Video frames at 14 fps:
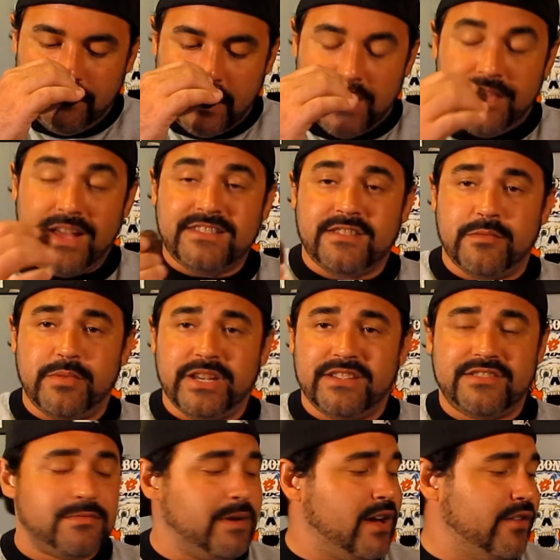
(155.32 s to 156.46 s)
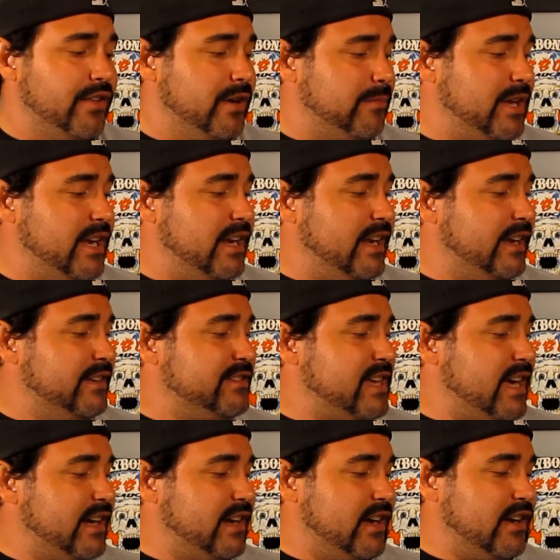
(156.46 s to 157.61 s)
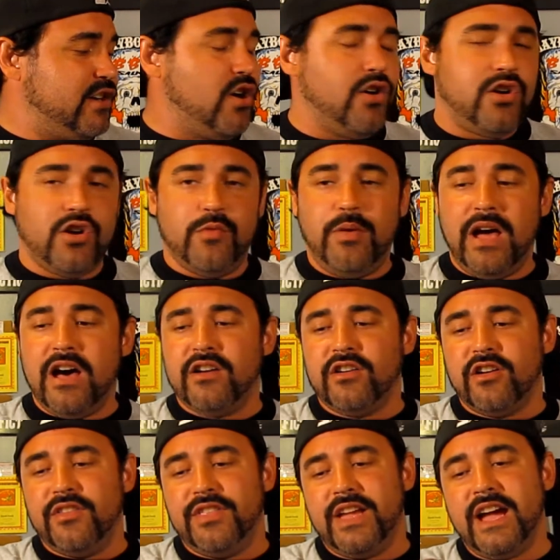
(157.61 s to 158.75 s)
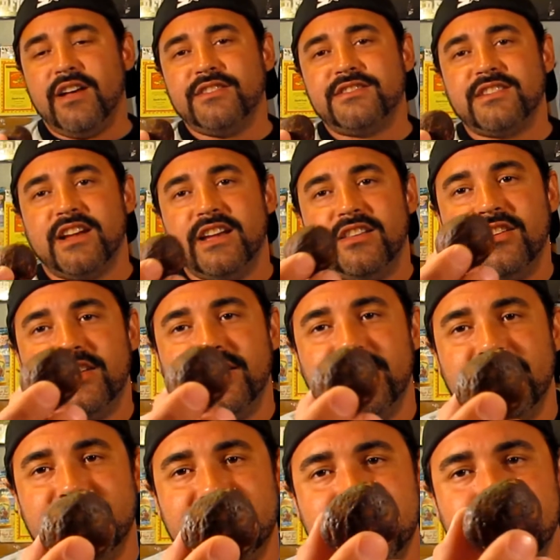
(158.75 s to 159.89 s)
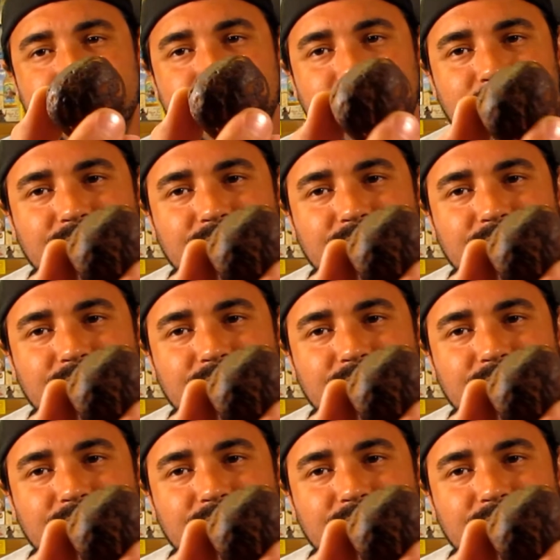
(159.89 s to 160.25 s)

And that's the big smell that I'm getting, is that cocoa powder on the outside. Look at this.